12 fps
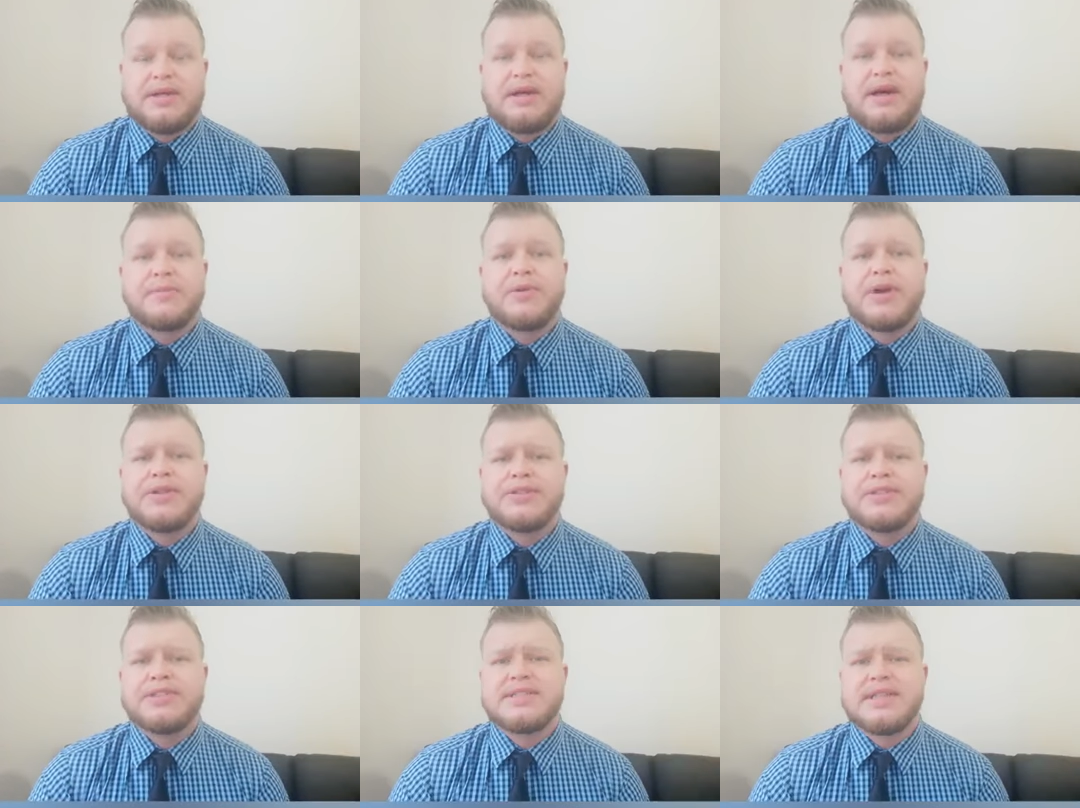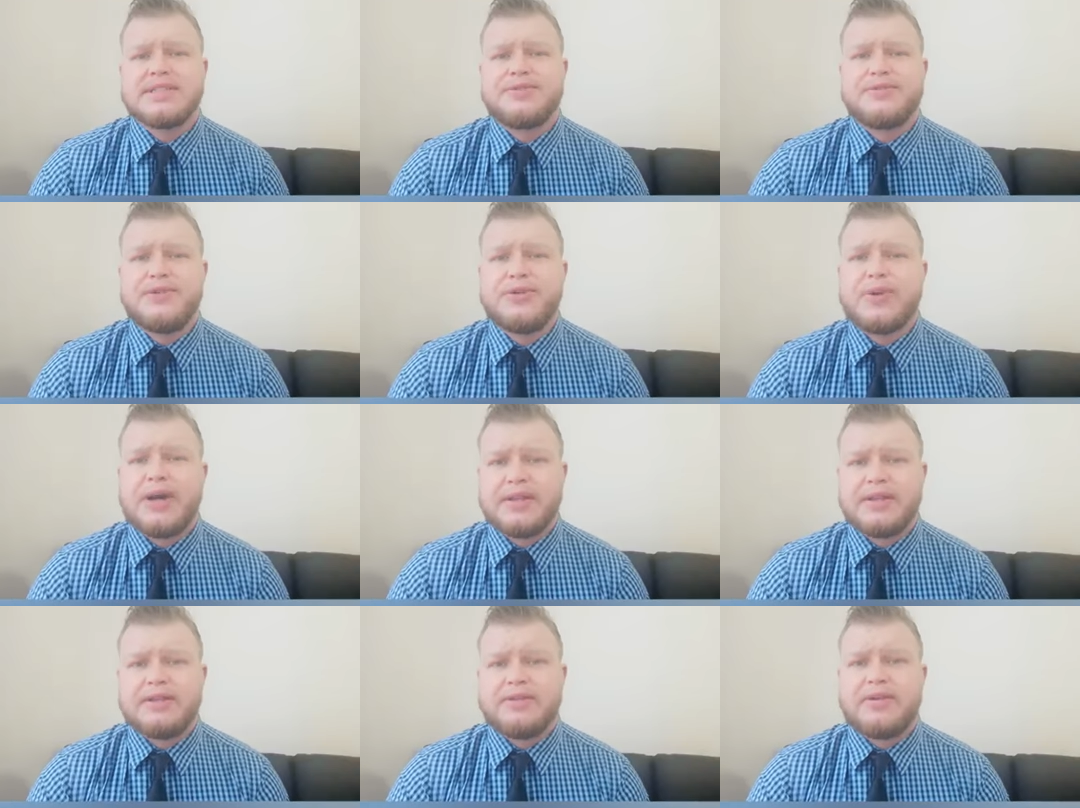I'm going to discuss a few
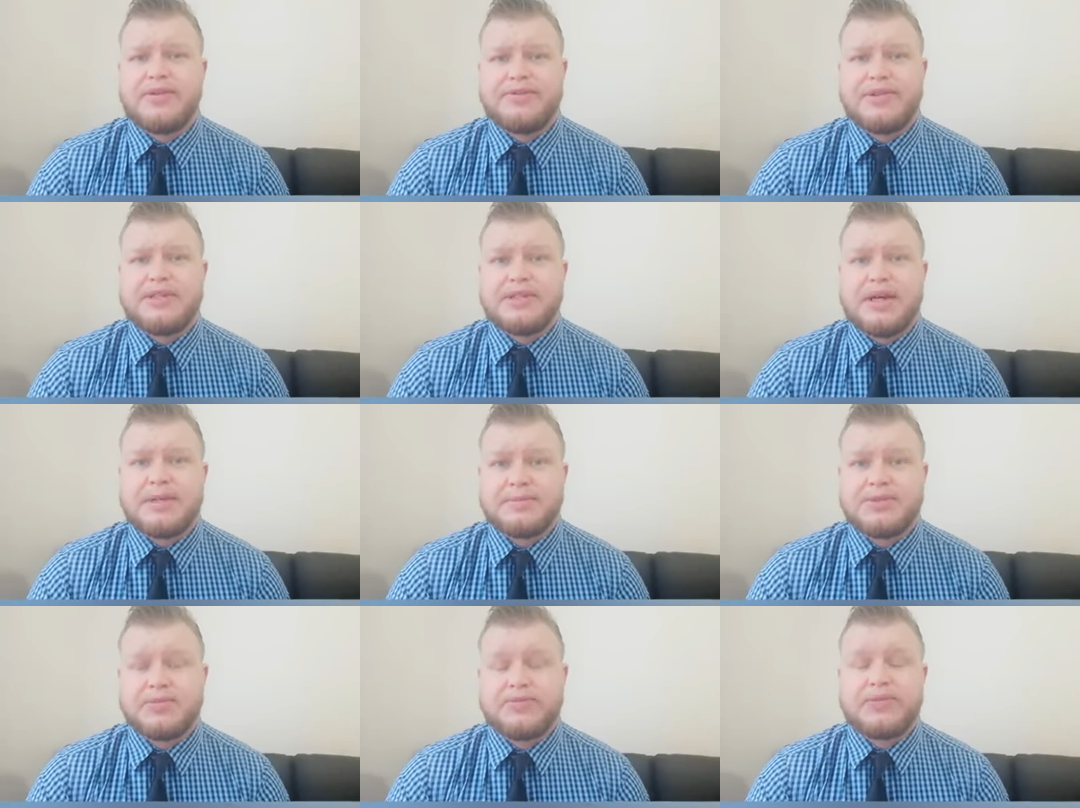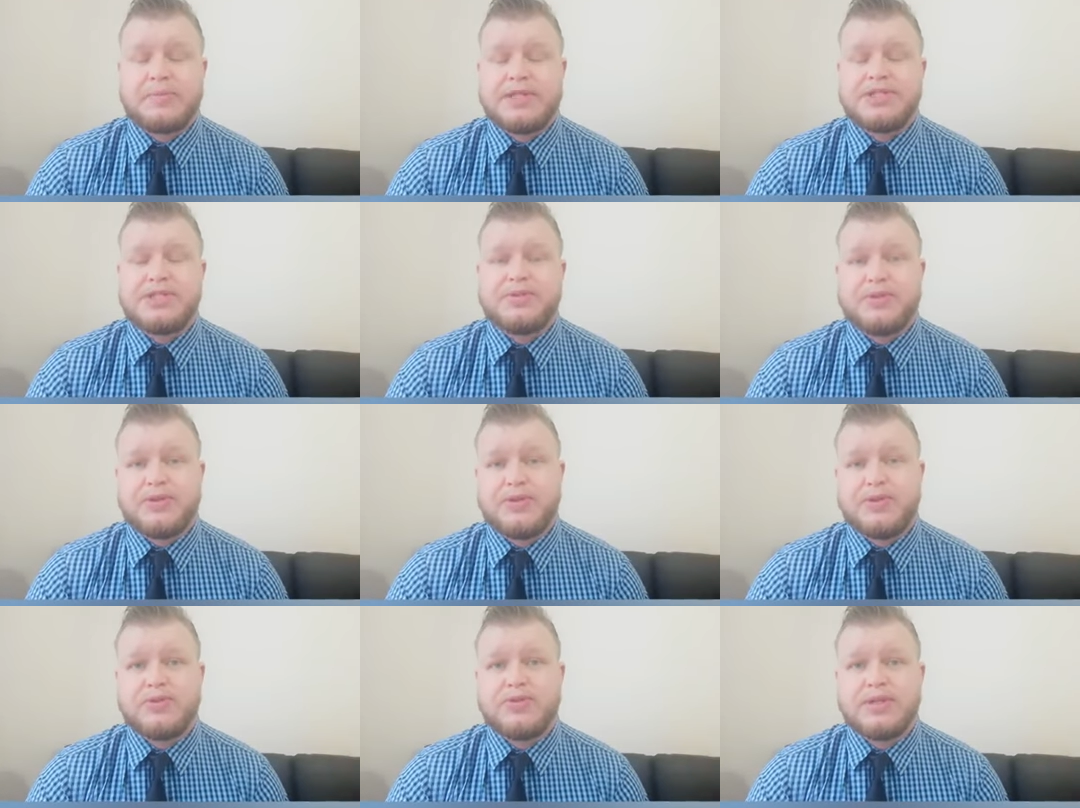other of the types of dementia with
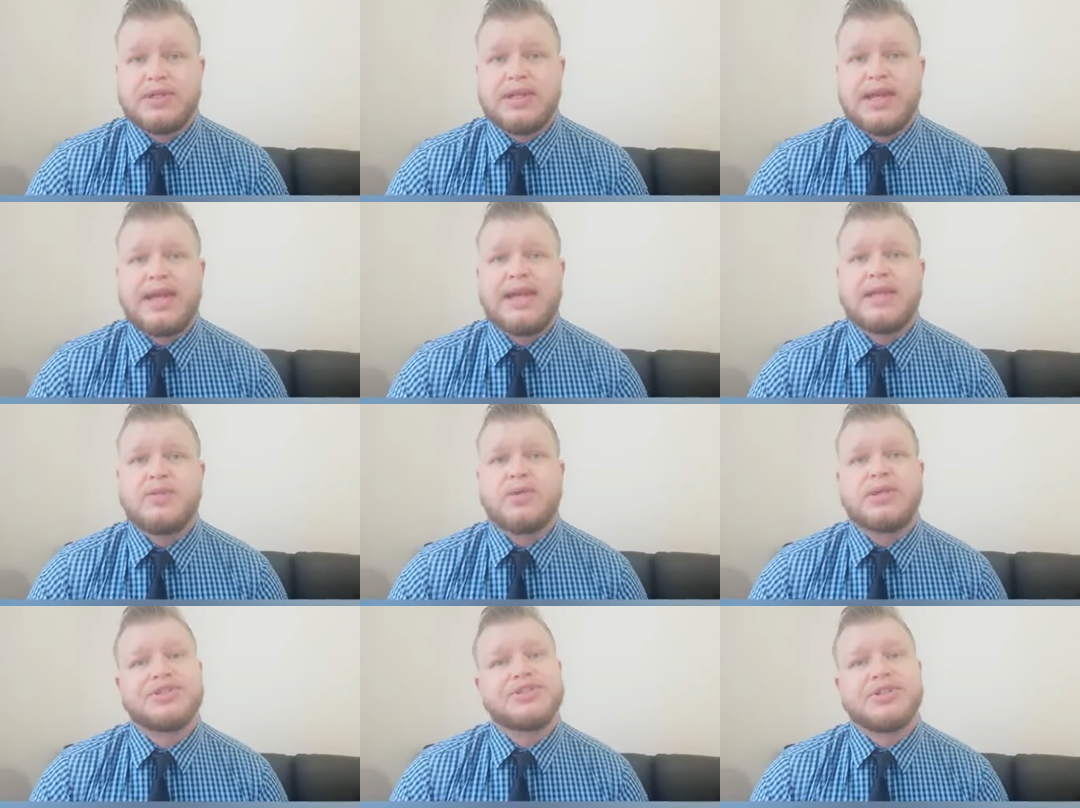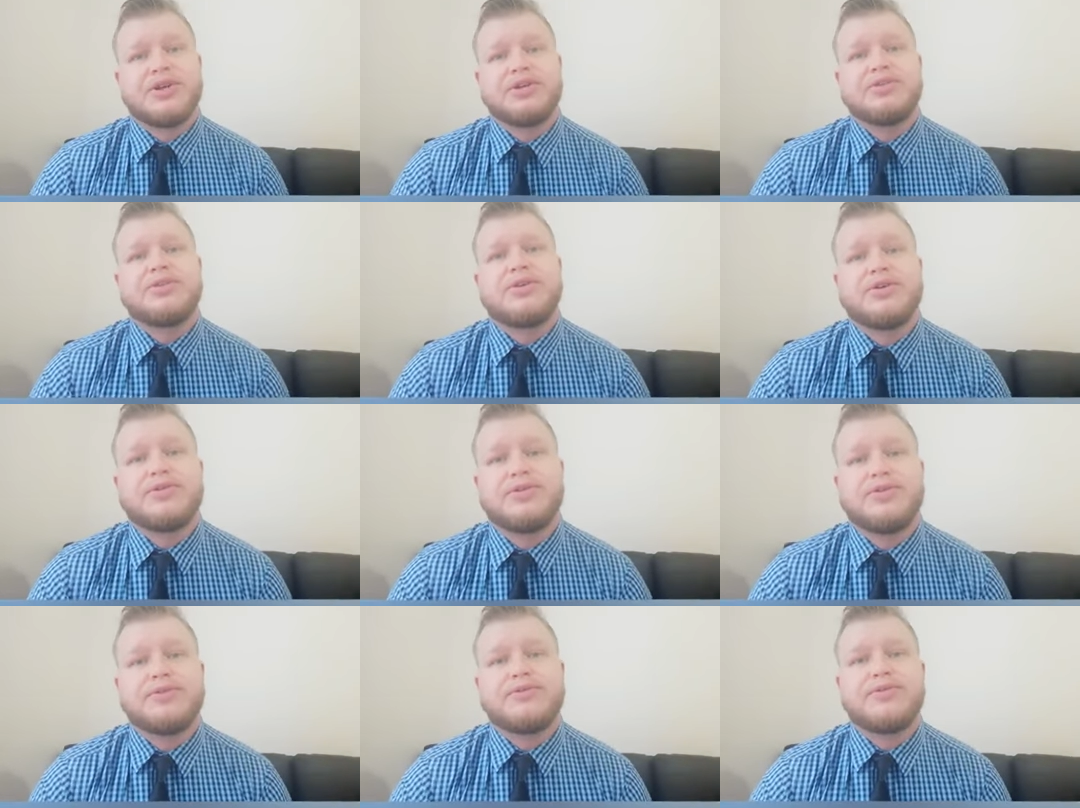you, and we're just going to go
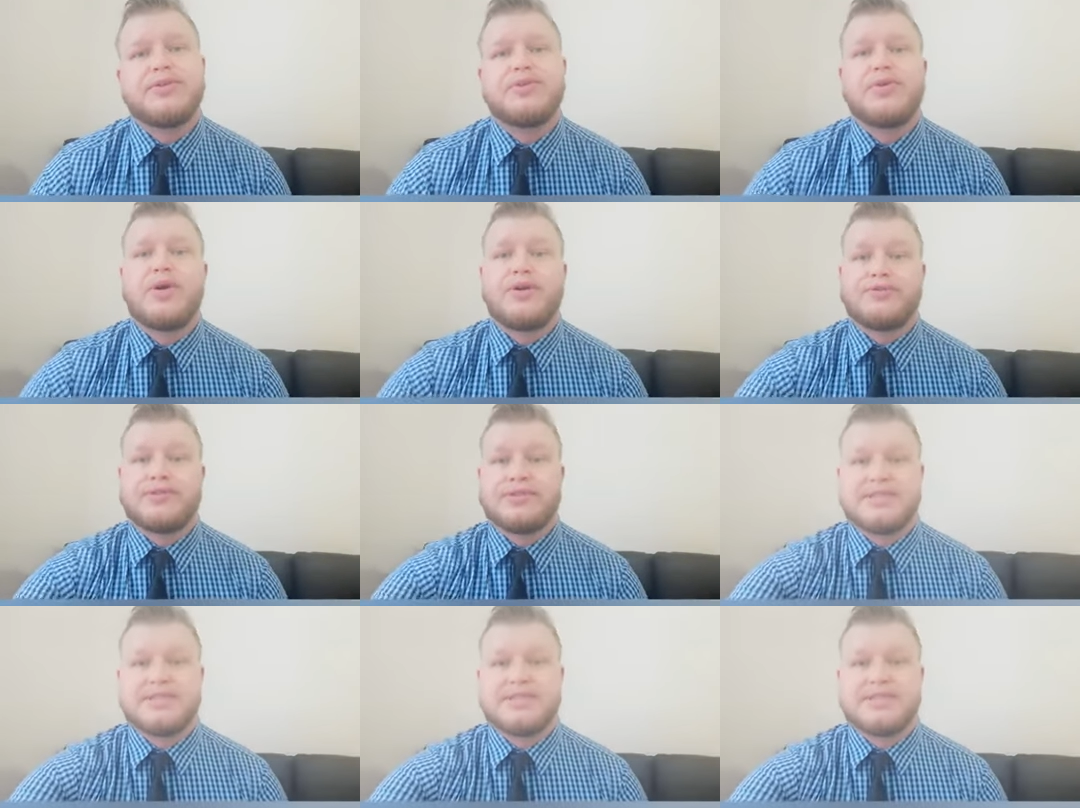through a few of the